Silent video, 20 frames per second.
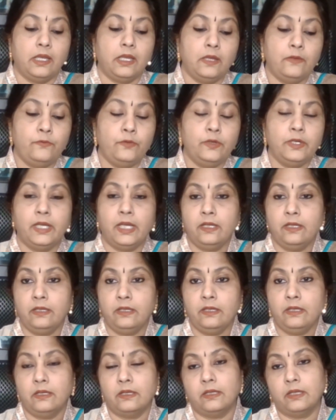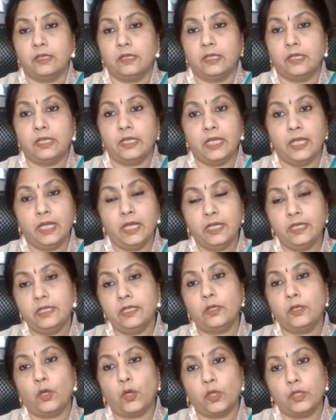If you can create
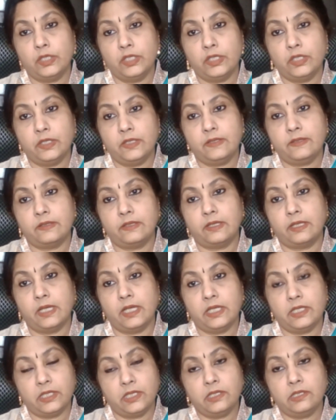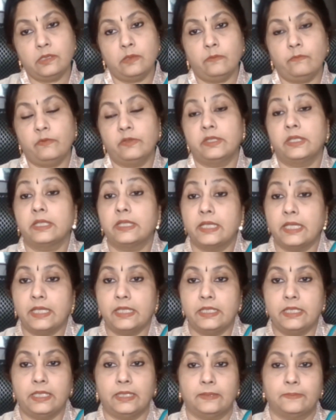a conscious relationship with the
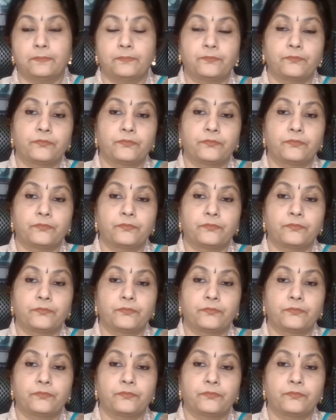deity